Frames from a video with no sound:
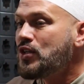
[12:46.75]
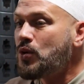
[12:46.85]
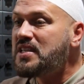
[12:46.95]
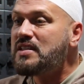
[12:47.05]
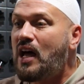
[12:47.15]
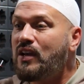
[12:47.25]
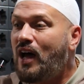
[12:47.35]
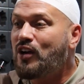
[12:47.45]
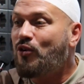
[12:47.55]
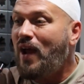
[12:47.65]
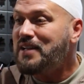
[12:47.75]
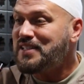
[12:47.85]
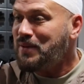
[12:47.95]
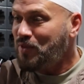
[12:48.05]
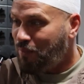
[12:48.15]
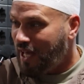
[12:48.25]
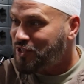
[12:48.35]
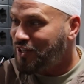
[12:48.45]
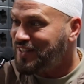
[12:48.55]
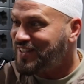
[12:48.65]
So He says Allah grants him the
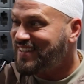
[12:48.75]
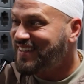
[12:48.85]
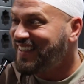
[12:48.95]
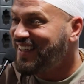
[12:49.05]
patience